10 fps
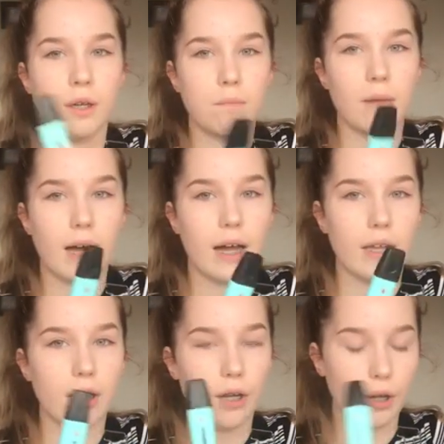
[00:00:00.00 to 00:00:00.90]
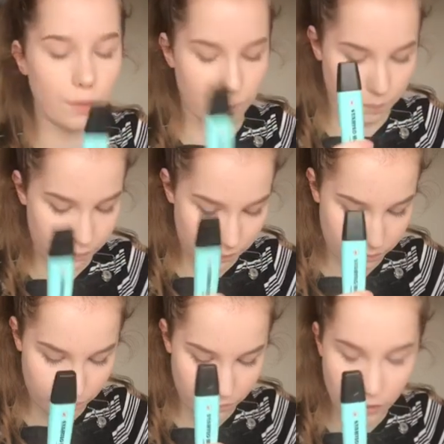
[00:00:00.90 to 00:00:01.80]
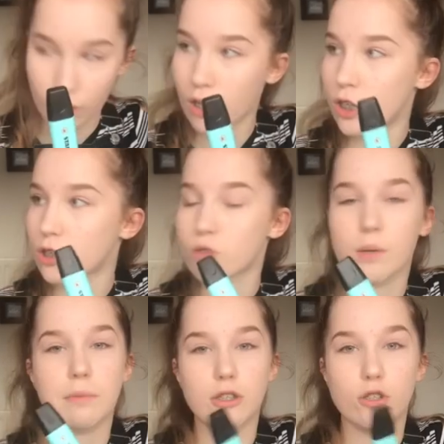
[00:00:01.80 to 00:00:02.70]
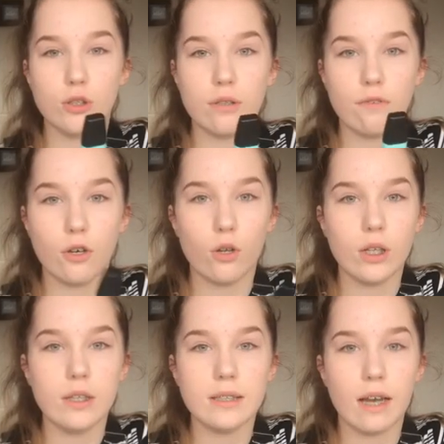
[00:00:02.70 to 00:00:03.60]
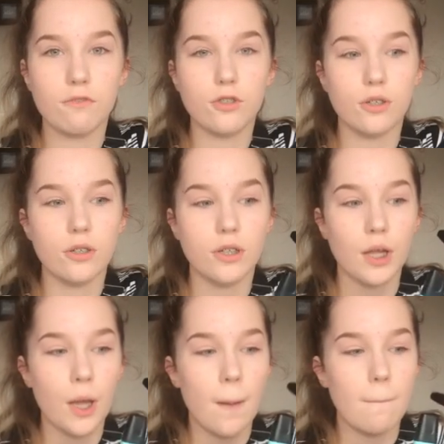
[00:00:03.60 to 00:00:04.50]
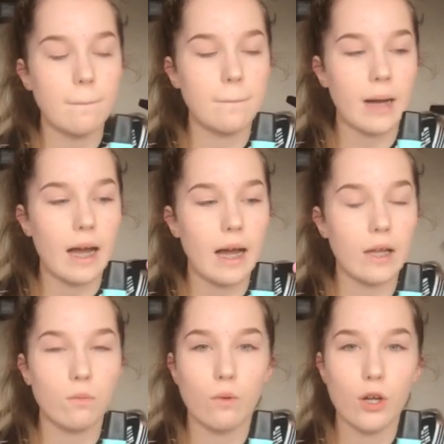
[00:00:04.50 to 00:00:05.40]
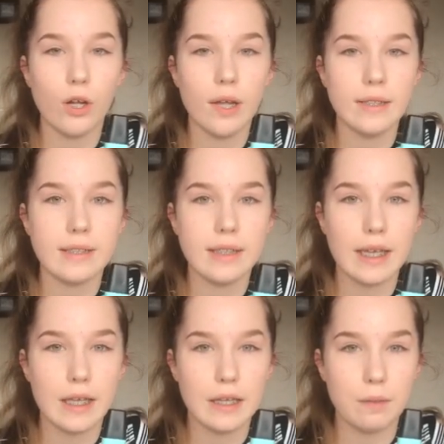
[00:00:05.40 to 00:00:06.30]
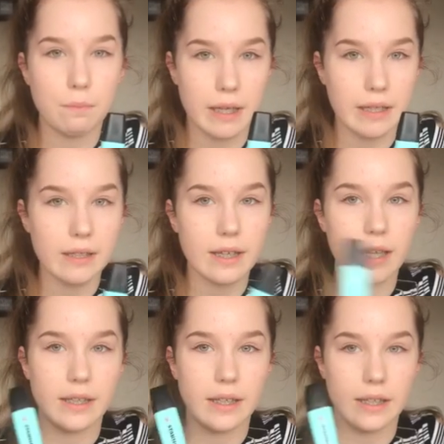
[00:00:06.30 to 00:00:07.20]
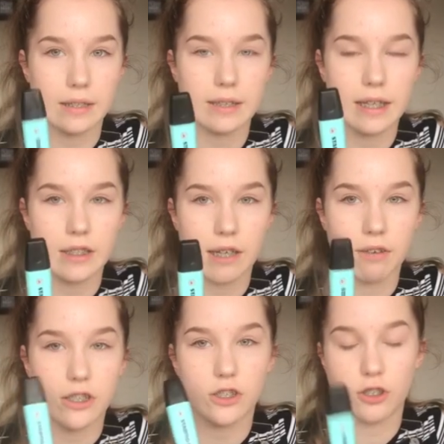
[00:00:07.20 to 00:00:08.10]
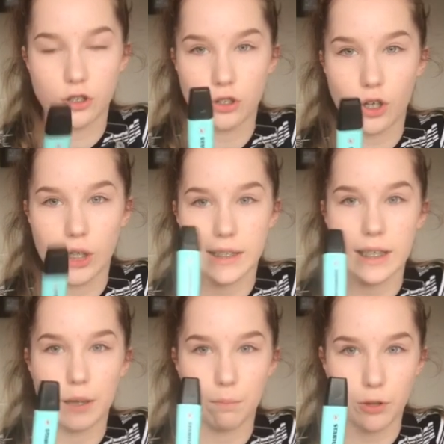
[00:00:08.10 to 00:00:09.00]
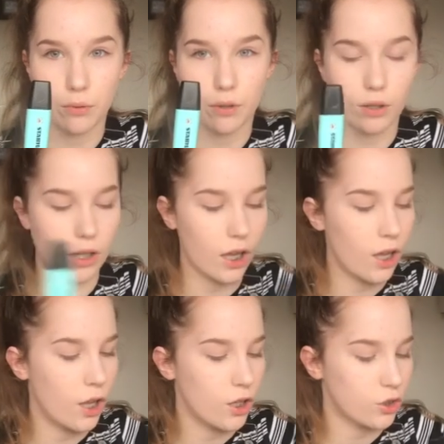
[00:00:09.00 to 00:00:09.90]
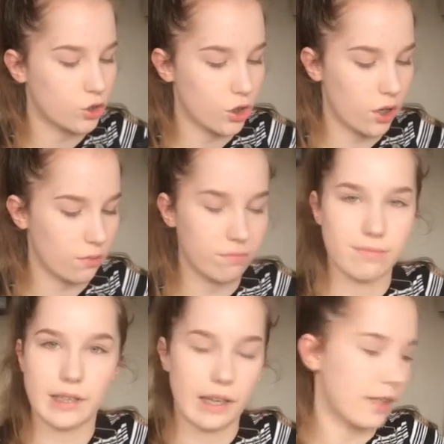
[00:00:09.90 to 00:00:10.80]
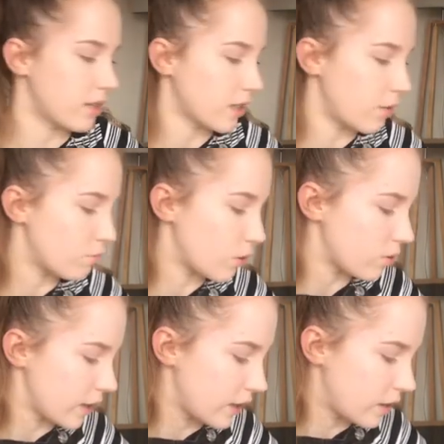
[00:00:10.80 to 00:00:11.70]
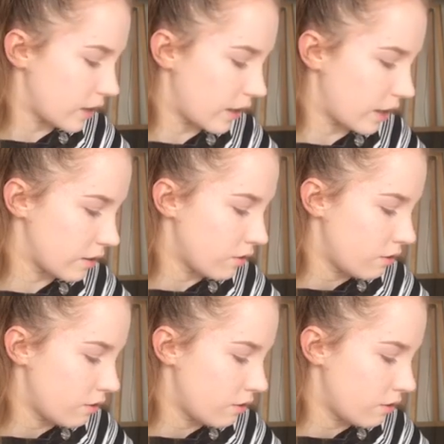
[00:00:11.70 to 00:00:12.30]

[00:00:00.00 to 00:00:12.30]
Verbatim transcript: my um, script in two different colours. I've done my words in pink and then like stage directions and songs in a blue colour. So yeah, that's how I'm rolling. And then